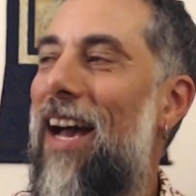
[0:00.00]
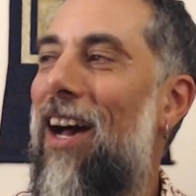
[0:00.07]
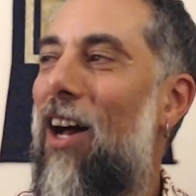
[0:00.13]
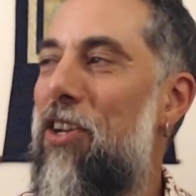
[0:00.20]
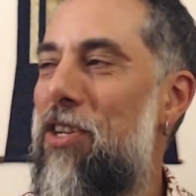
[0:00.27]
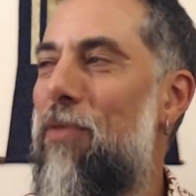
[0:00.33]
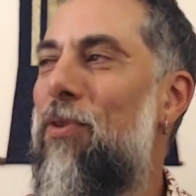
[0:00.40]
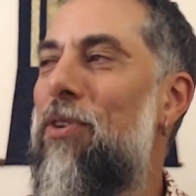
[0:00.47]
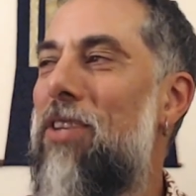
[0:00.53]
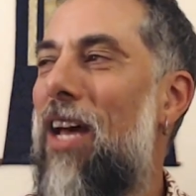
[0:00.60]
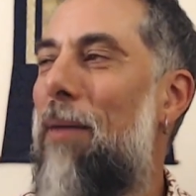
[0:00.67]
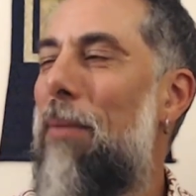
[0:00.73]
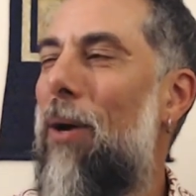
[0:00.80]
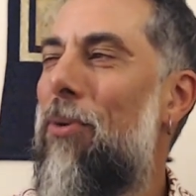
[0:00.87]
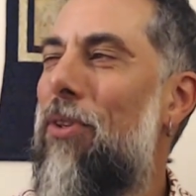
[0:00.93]
different
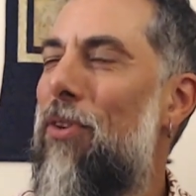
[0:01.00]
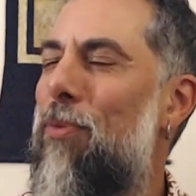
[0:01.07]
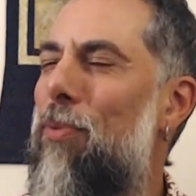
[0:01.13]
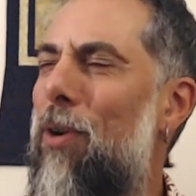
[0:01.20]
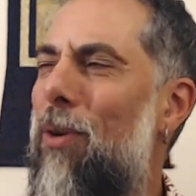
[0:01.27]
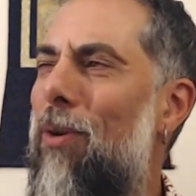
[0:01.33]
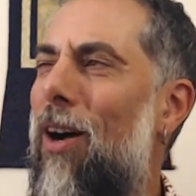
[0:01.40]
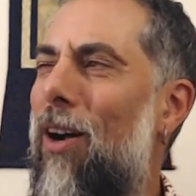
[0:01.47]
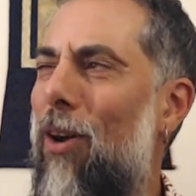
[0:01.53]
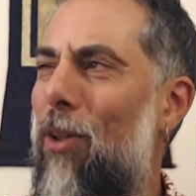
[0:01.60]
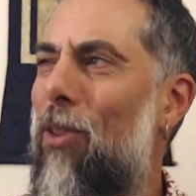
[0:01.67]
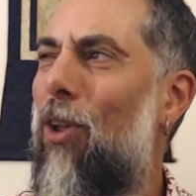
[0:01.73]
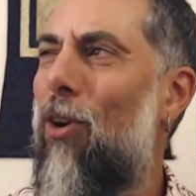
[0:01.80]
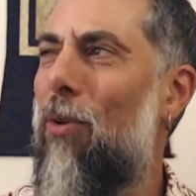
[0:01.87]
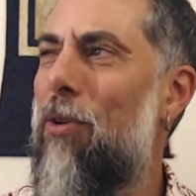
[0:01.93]
time I was at Spirit Rock on
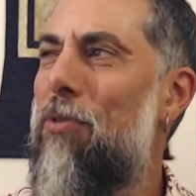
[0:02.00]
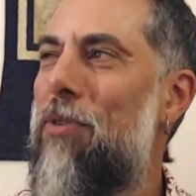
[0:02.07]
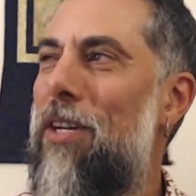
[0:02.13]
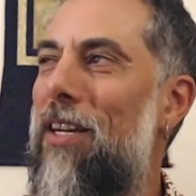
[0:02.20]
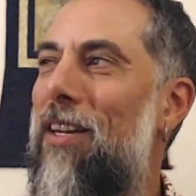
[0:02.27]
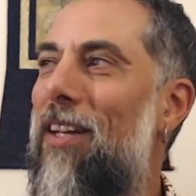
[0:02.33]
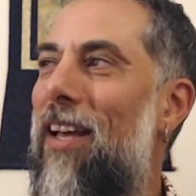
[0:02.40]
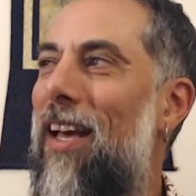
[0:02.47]
long retreat,